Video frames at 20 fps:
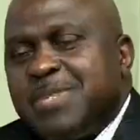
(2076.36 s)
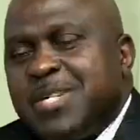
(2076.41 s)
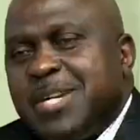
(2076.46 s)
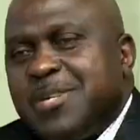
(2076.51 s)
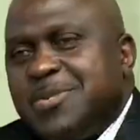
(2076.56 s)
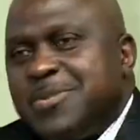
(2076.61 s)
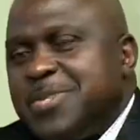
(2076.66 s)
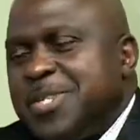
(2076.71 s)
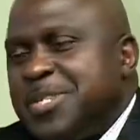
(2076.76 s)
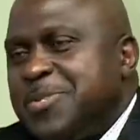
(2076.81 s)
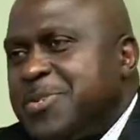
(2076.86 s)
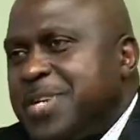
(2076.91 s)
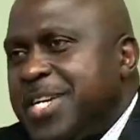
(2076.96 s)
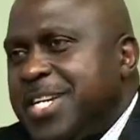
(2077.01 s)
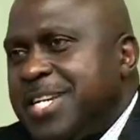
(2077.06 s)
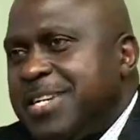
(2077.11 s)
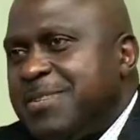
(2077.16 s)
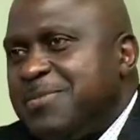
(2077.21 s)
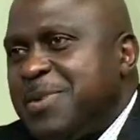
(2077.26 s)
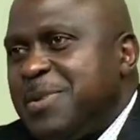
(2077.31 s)
comes down to the
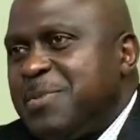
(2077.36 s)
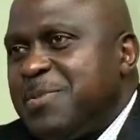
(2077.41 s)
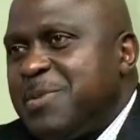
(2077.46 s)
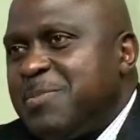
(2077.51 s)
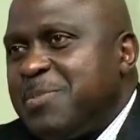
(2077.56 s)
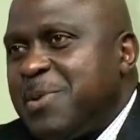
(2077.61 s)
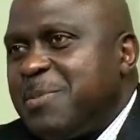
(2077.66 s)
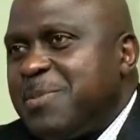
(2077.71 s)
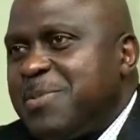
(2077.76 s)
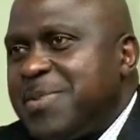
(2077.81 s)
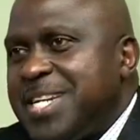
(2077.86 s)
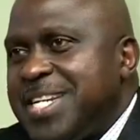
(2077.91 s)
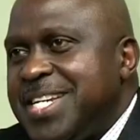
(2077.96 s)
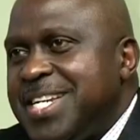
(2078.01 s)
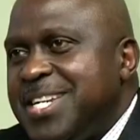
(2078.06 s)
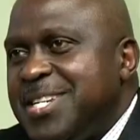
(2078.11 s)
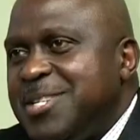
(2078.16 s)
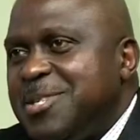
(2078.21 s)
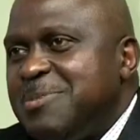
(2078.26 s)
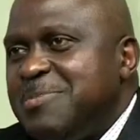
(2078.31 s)
training. We probably
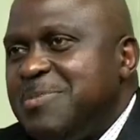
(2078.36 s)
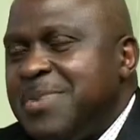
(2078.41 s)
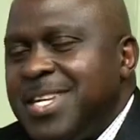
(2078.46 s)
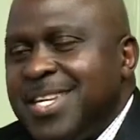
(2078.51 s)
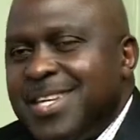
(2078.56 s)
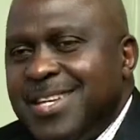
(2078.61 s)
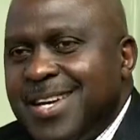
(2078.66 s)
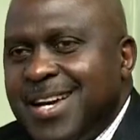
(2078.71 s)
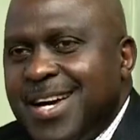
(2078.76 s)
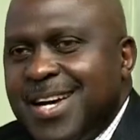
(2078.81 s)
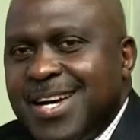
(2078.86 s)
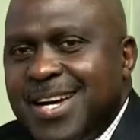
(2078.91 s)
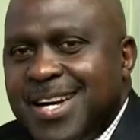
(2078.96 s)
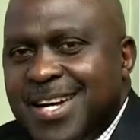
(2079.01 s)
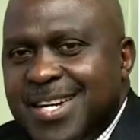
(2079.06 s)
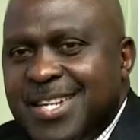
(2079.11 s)
need to be